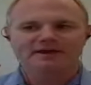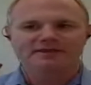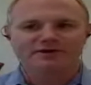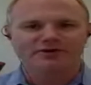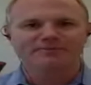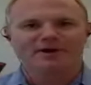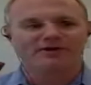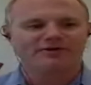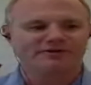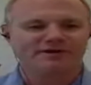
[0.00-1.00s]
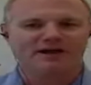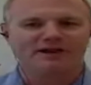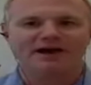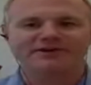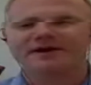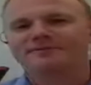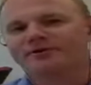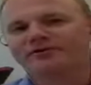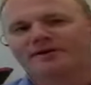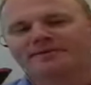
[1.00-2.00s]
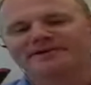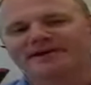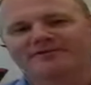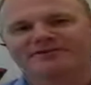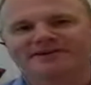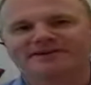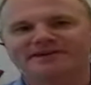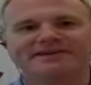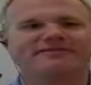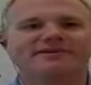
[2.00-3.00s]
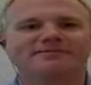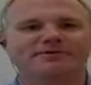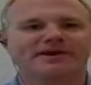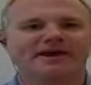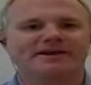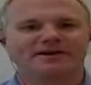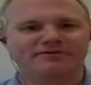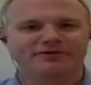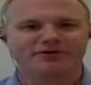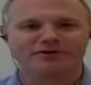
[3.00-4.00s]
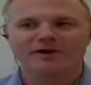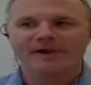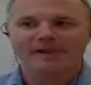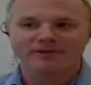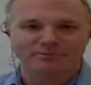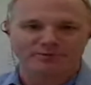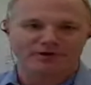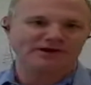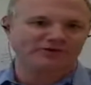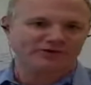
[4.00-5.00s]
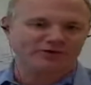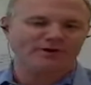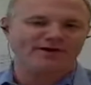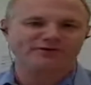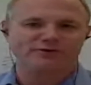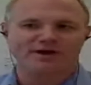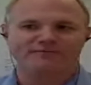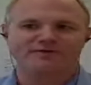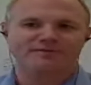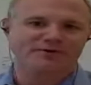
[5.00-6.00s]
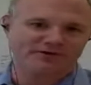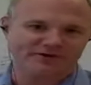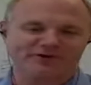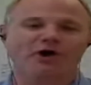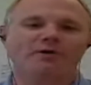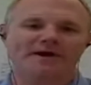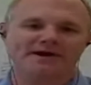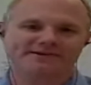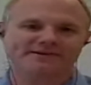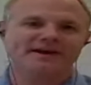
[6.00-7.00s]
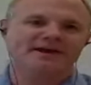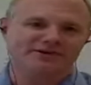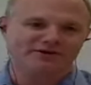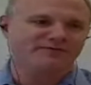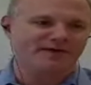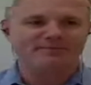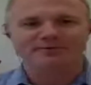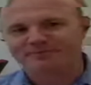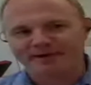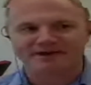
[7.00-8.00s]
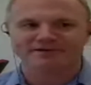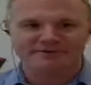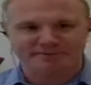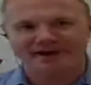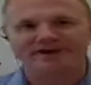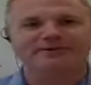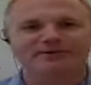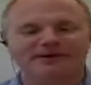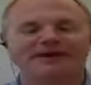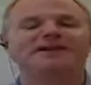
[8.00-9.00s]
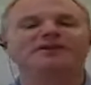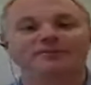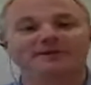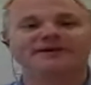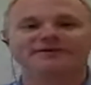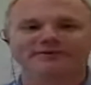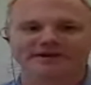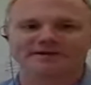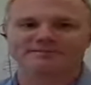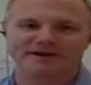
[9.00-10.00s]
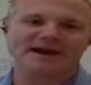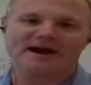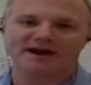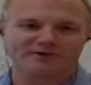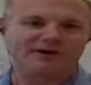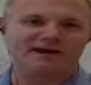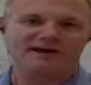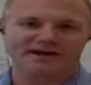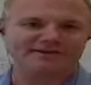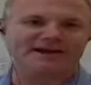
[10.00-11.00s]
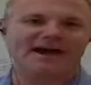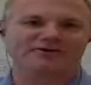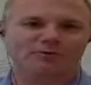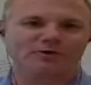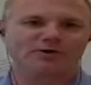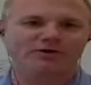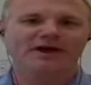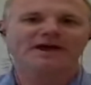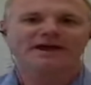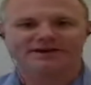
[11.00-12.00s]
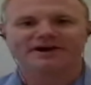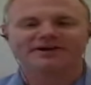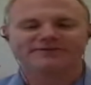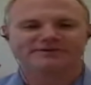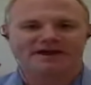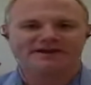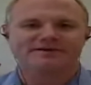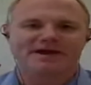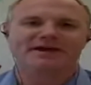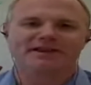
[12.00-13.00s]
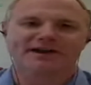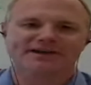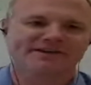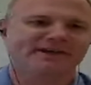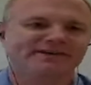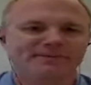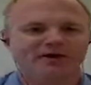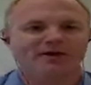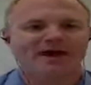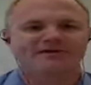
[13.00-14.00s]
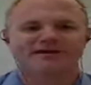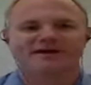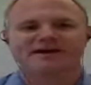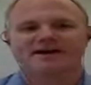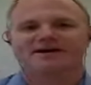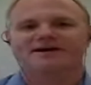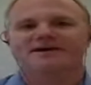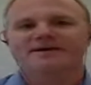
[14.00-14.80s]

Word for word: those models, a lot of times those companies have 60, 70% of their, their bookings or their revenue come from their install base. And so from that perspective, you might have to look at it a little bit differently. But yeah, I agree in a SaaS world, it does tend to make a lot of sense about having, uh,